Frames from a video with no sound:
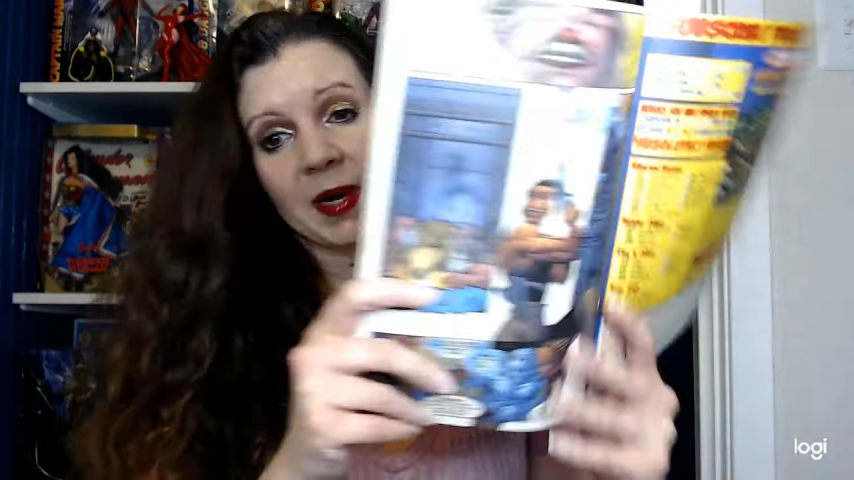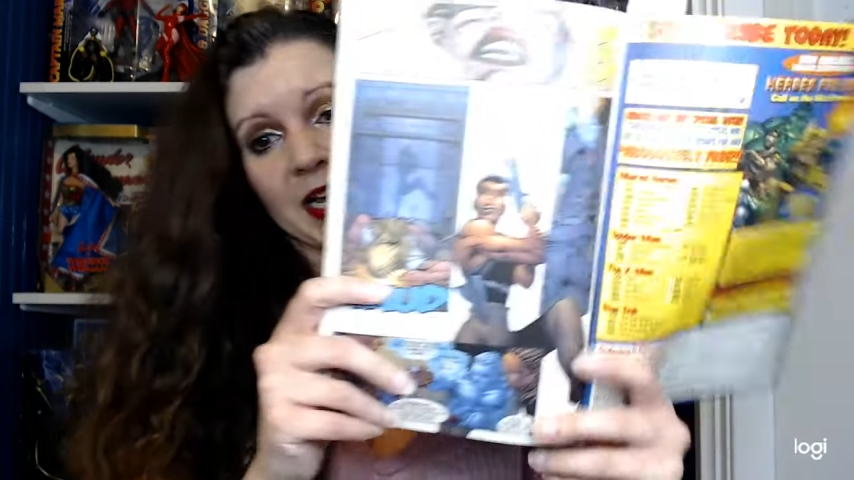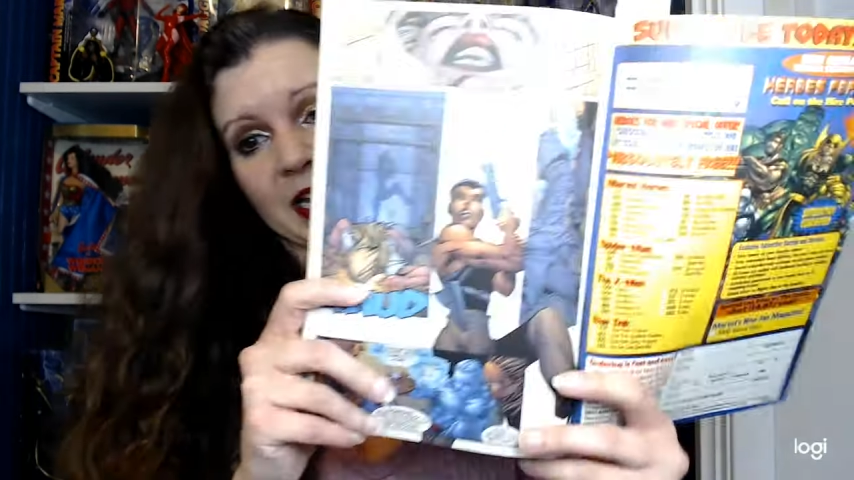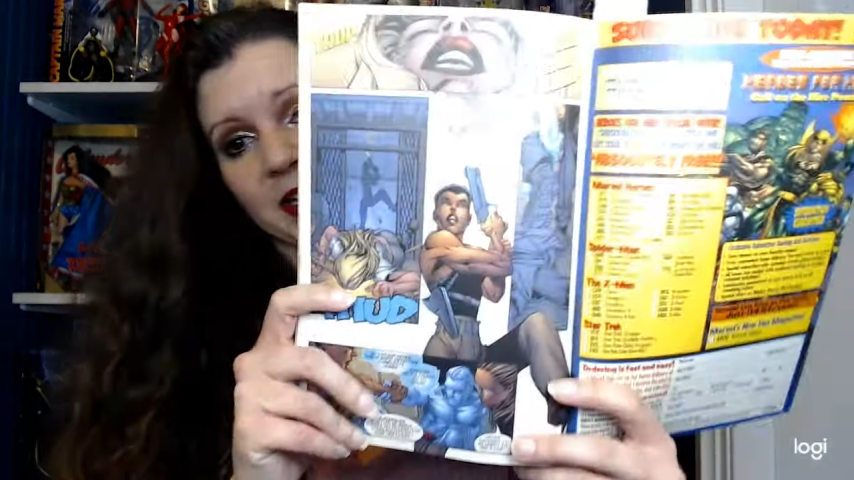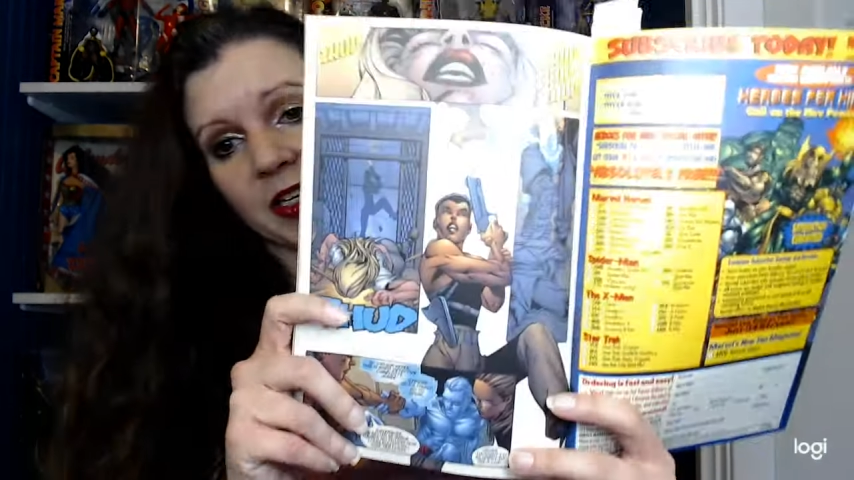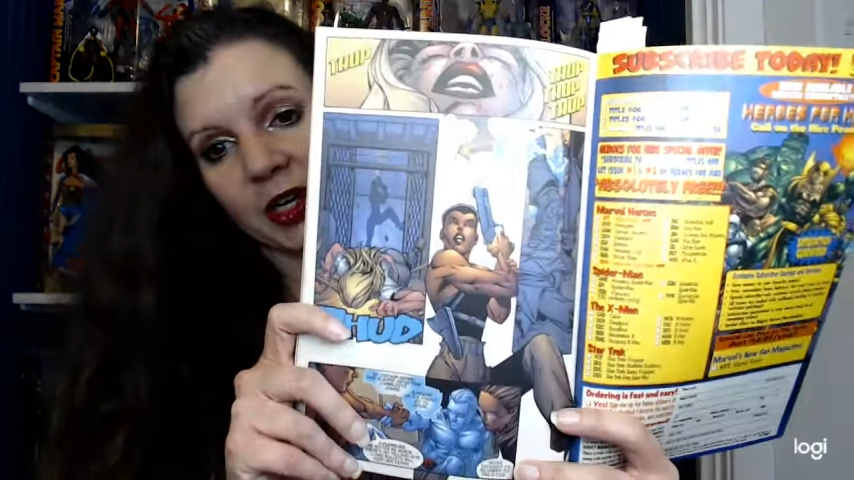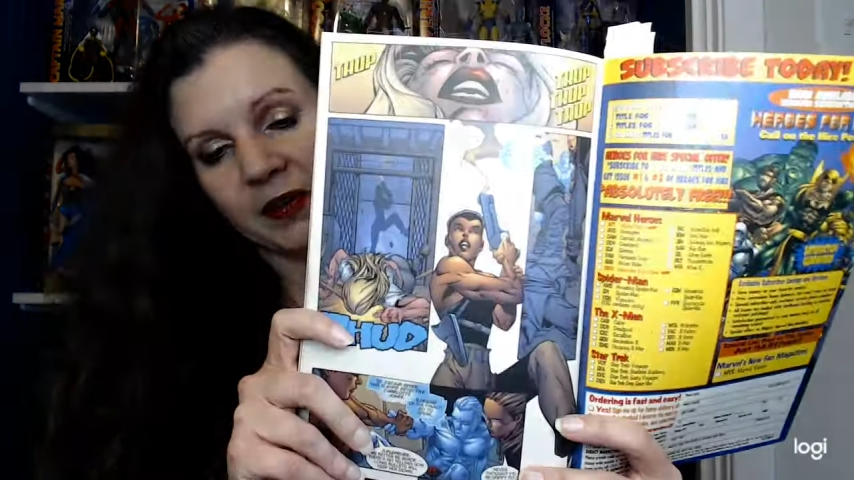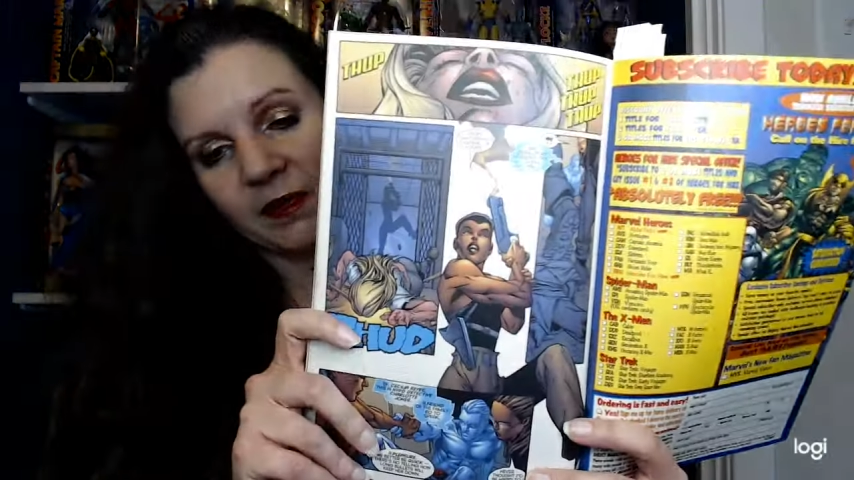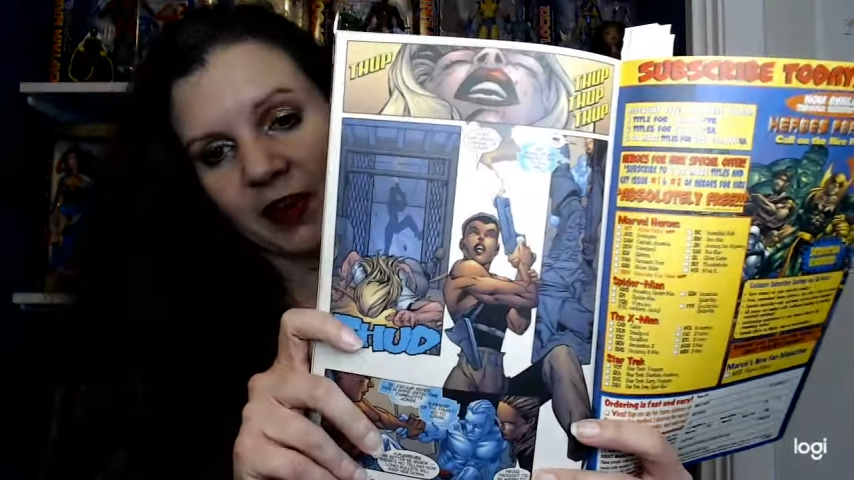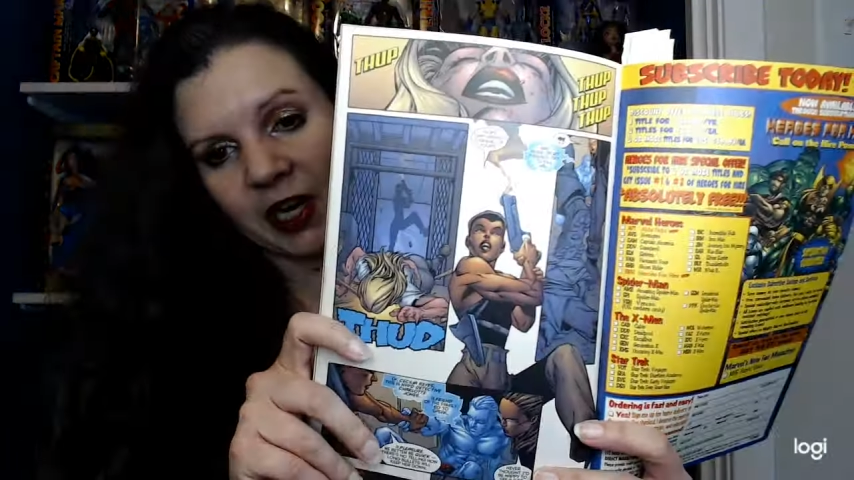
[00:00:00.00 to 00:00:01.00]
by
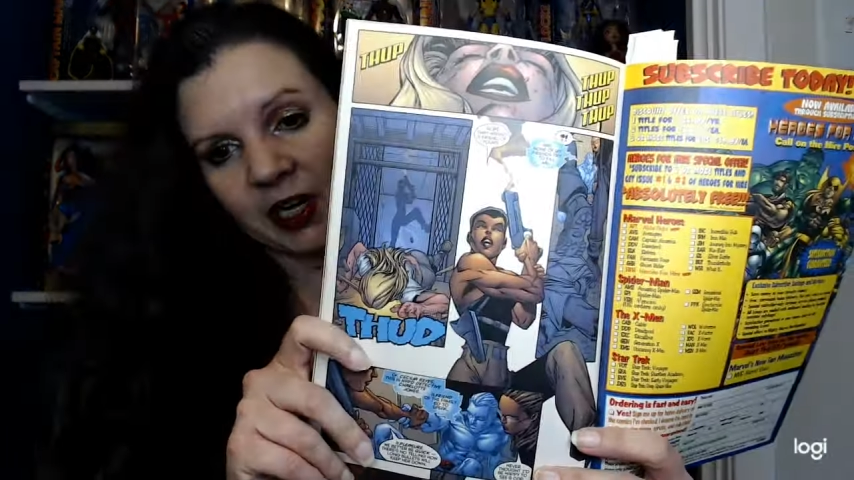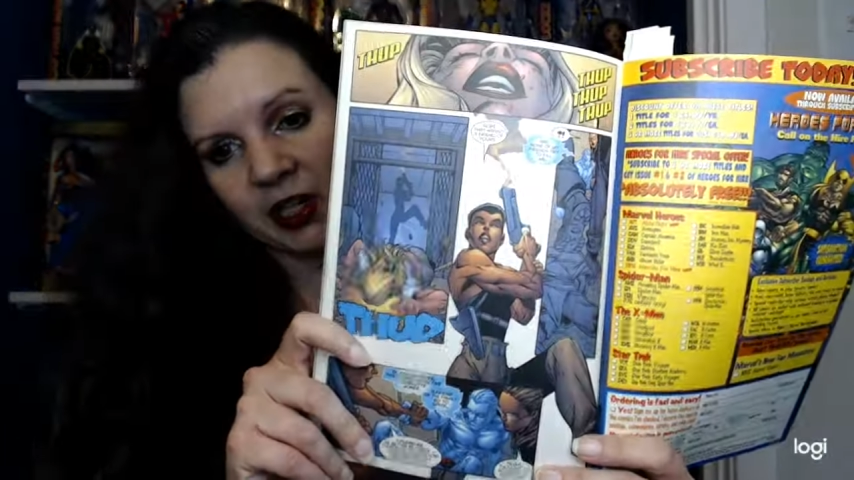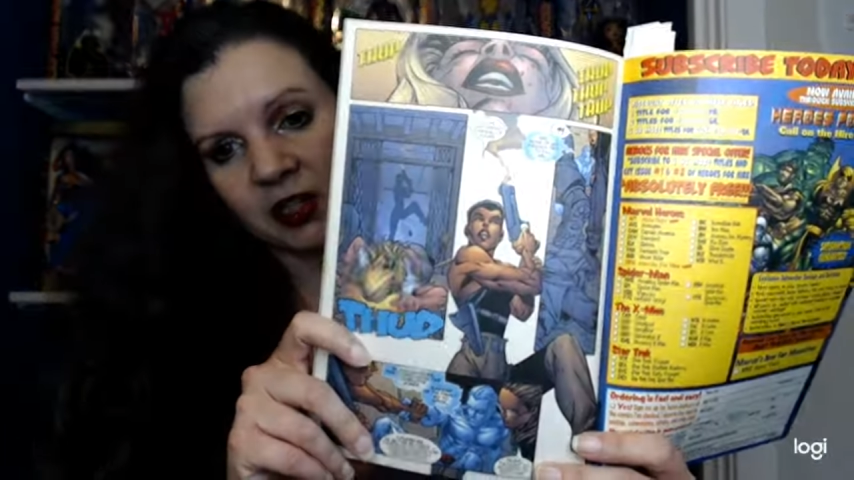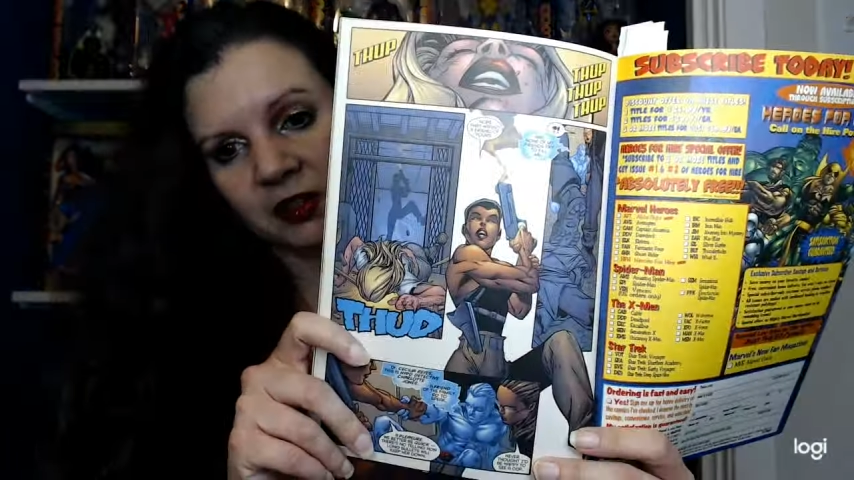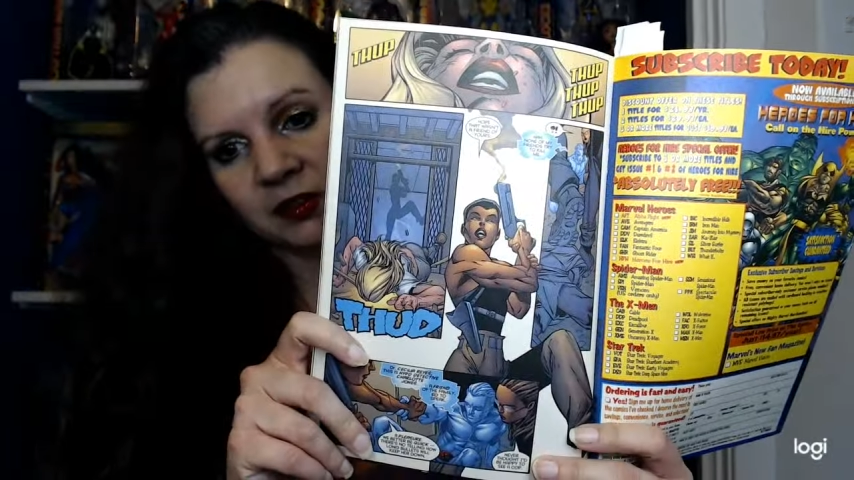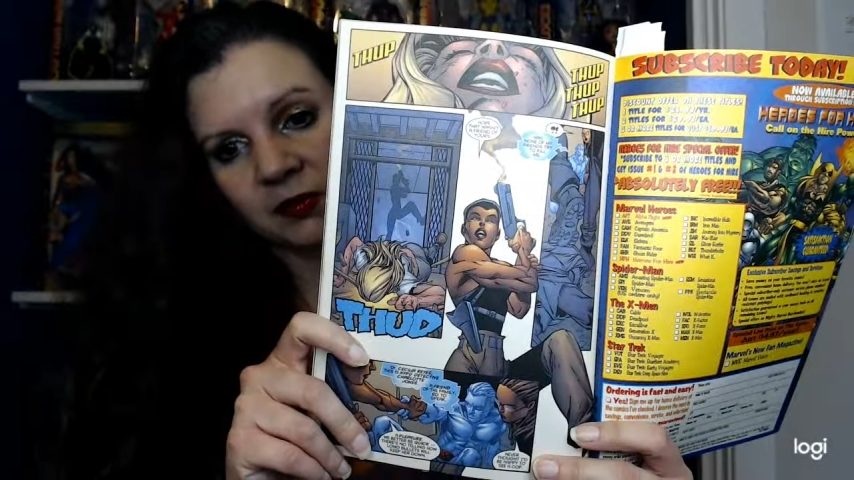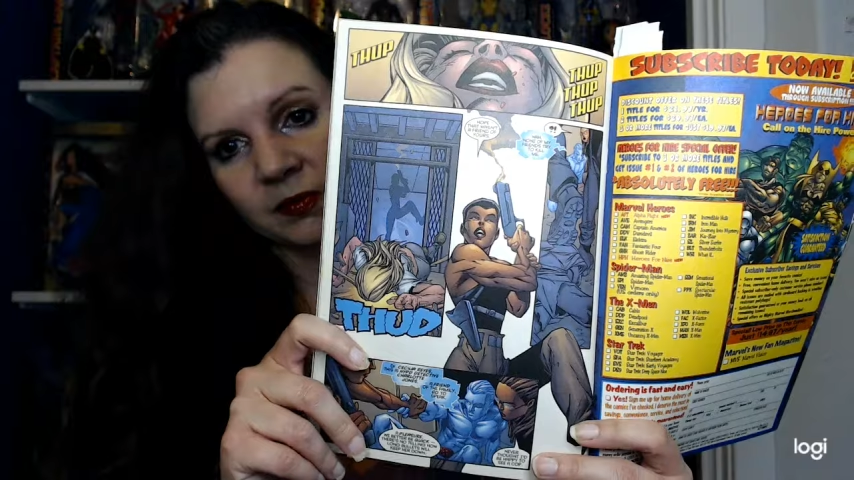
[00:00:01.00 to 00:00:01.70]
gunfire.